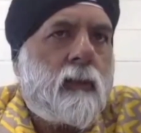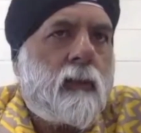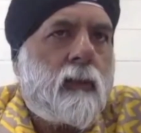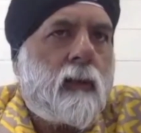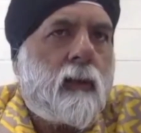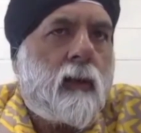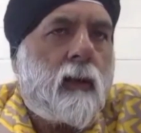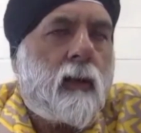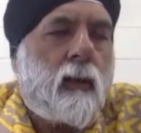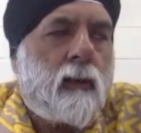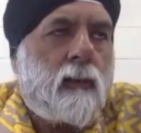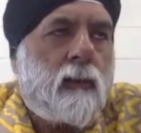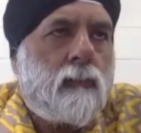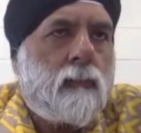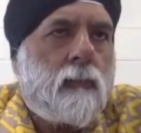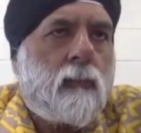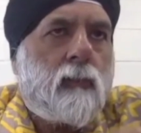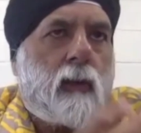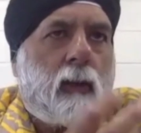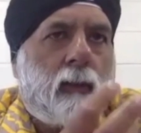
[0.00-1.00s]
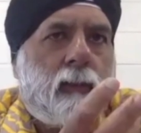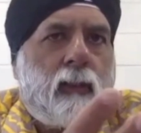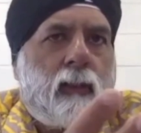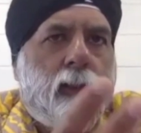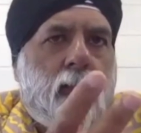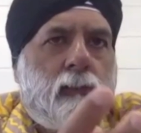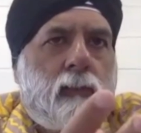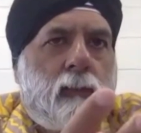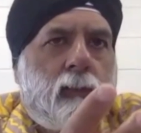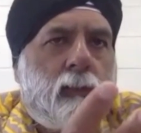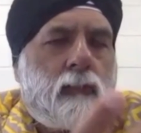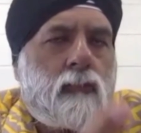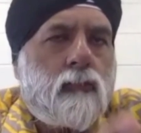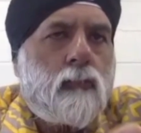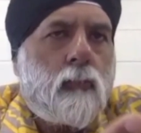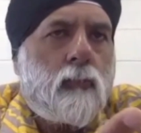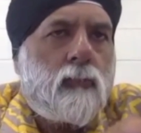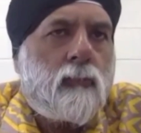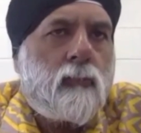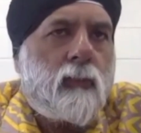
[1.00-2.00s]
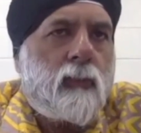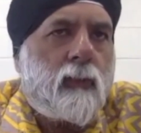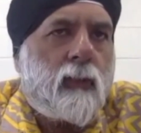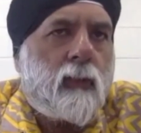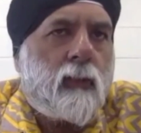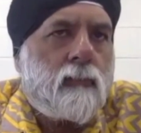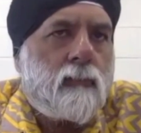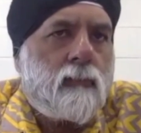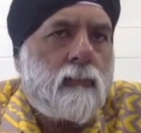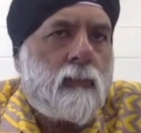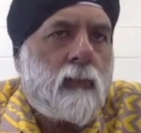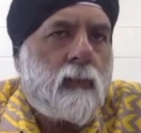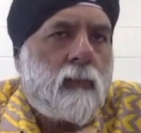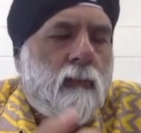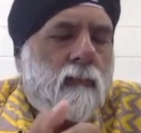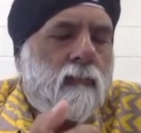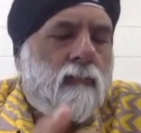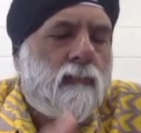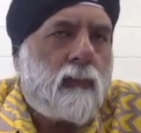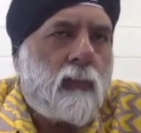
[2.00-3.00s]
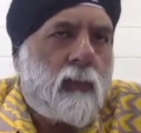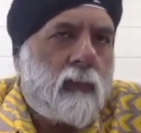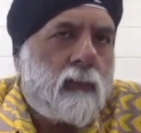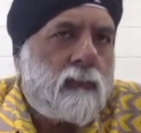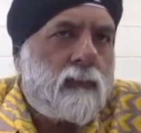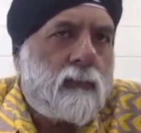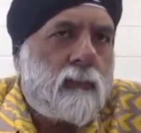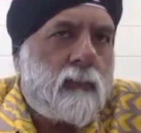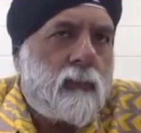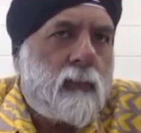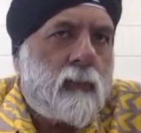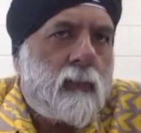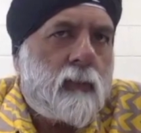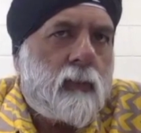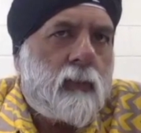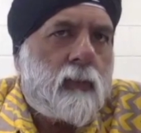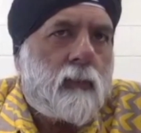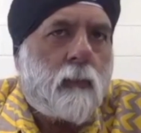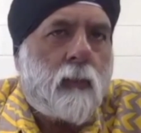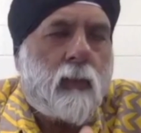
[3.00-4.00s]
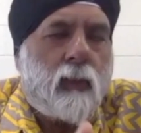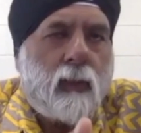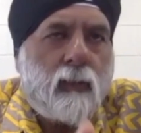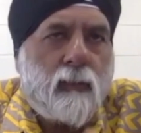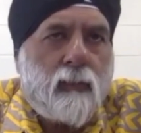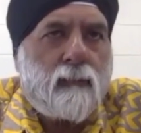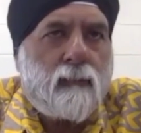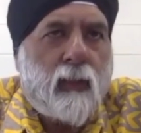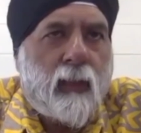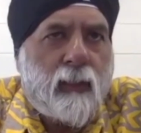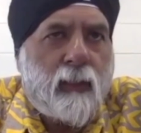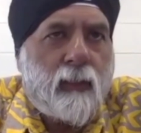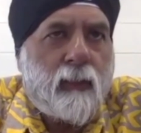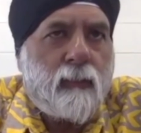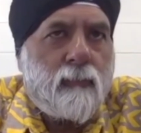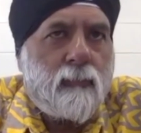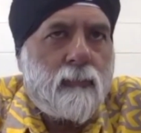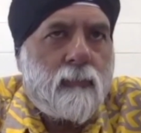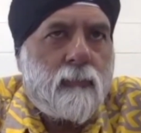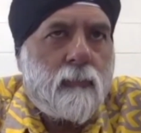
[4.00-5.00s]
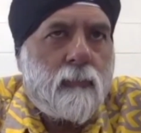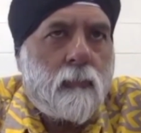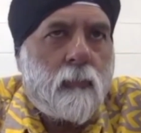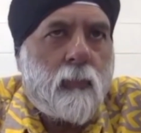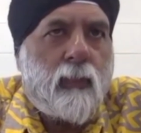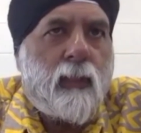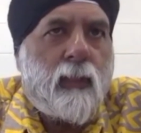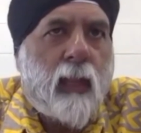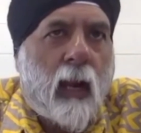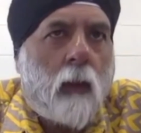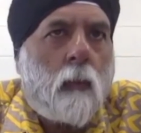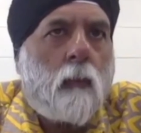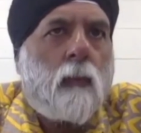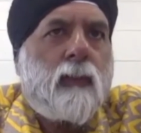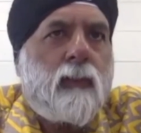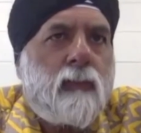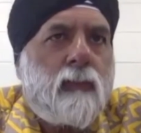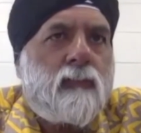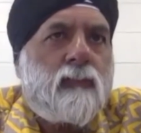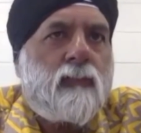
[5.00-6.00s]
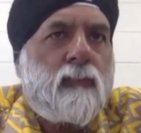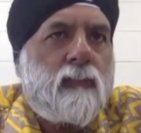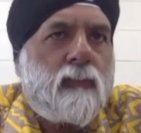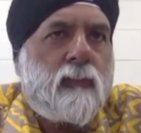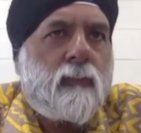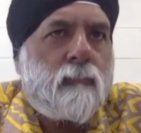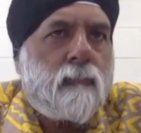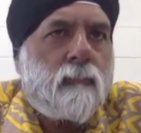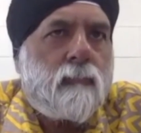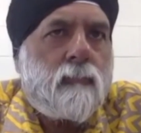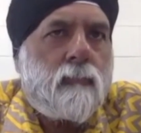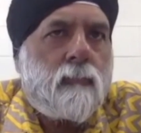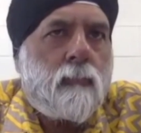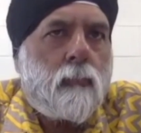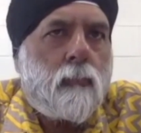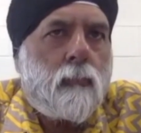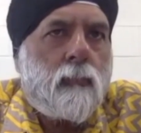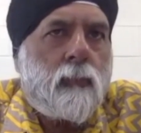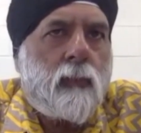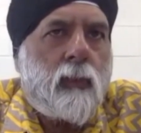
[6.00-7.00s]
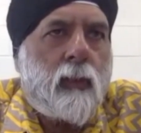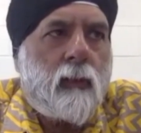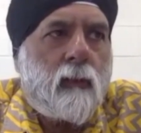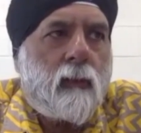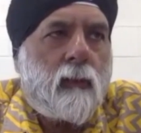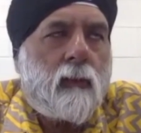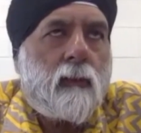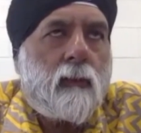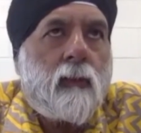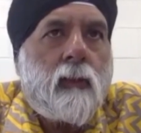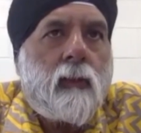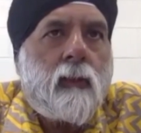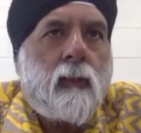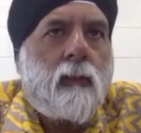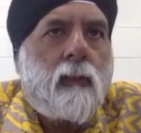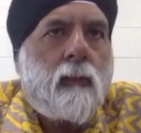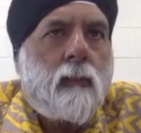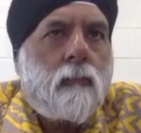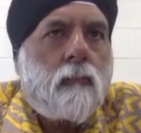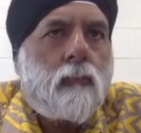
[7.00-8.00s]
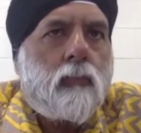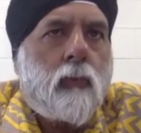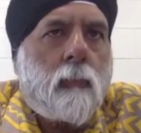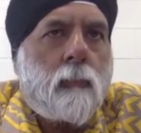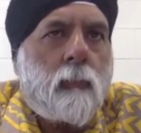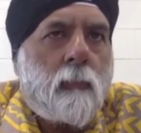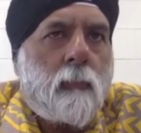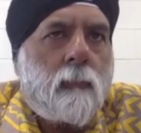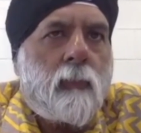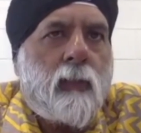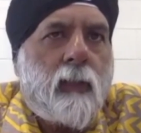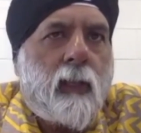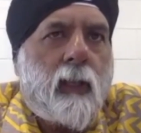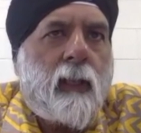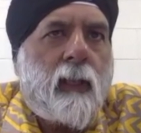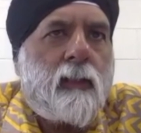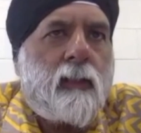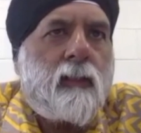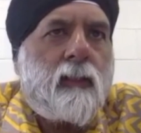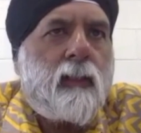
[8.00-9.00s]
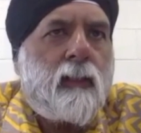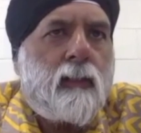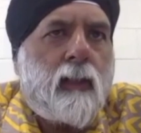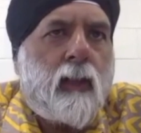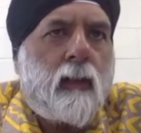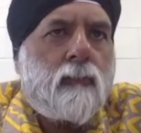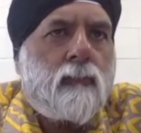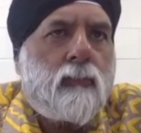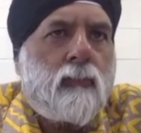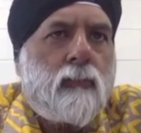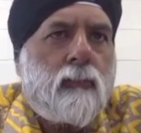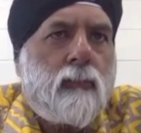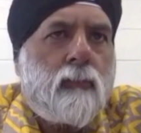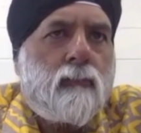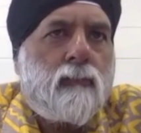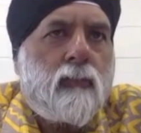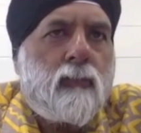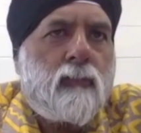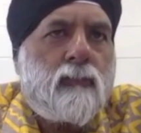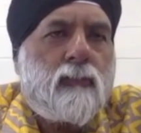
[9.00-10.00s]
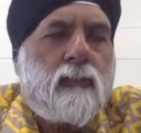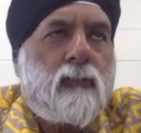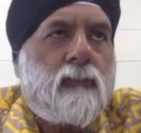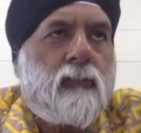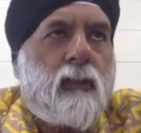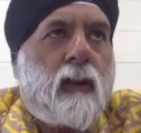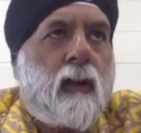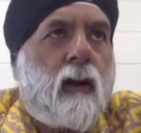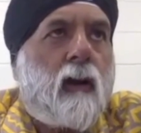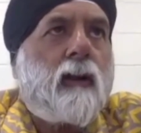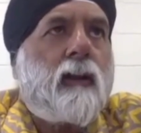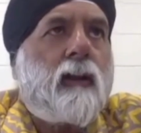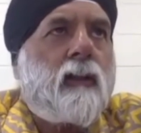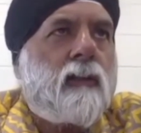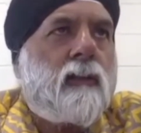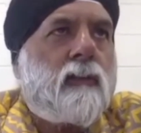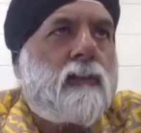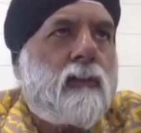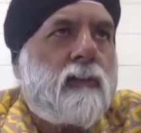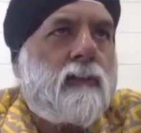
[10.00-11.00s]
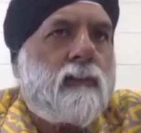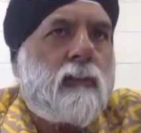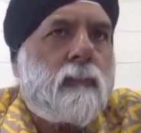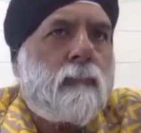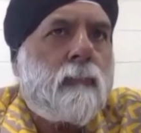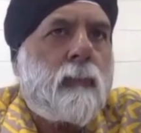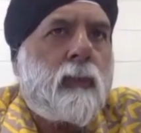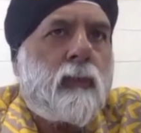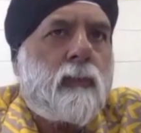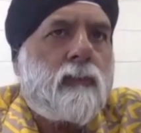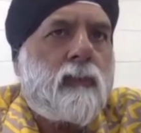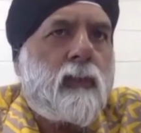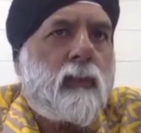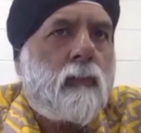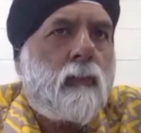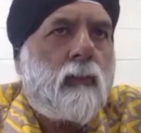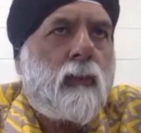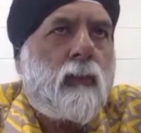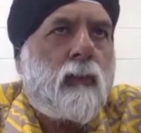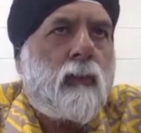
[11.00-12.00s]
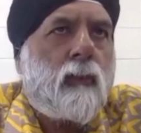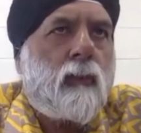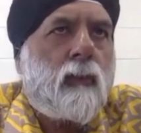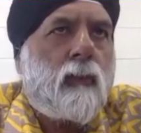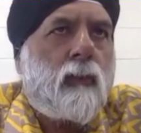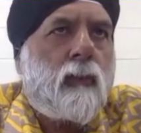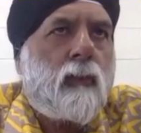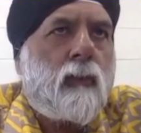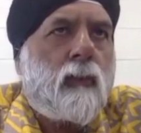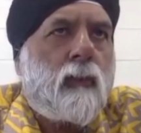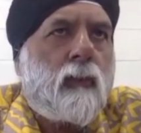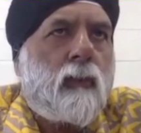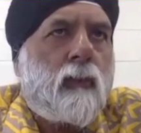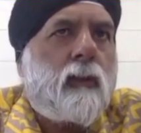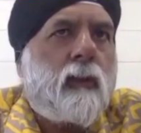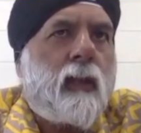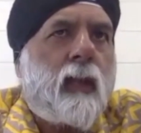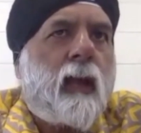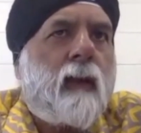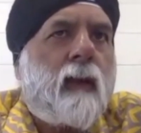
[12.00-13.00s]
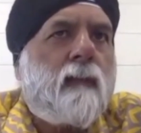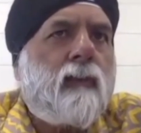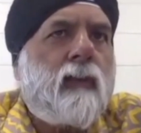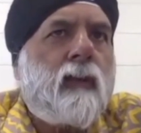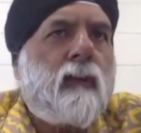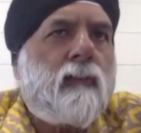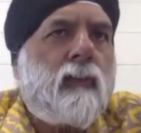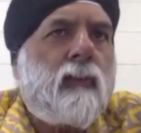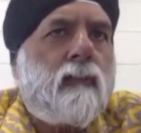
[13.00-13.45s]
I think that there are two or three things. First, we're in the rankings. We're now in the system. There are probably 18,000 universities that aren't in the system because they haven't even